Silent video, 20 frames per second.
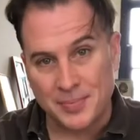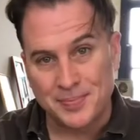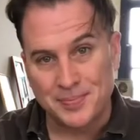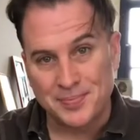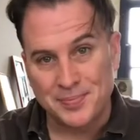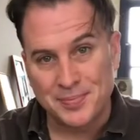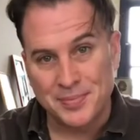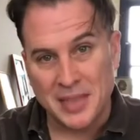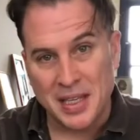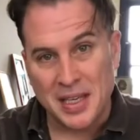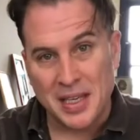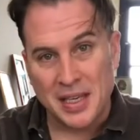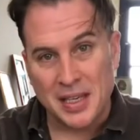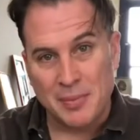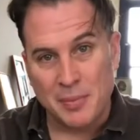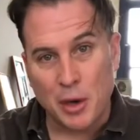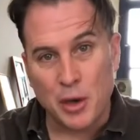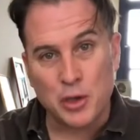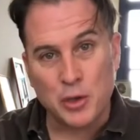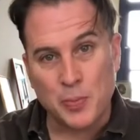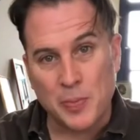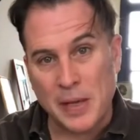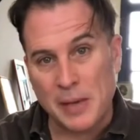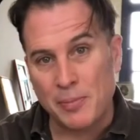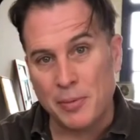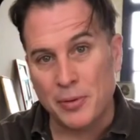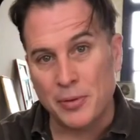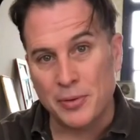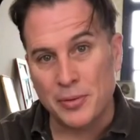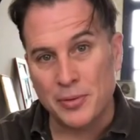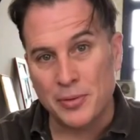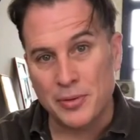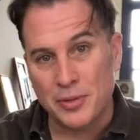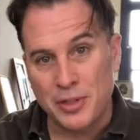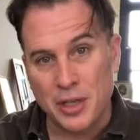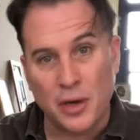it, most people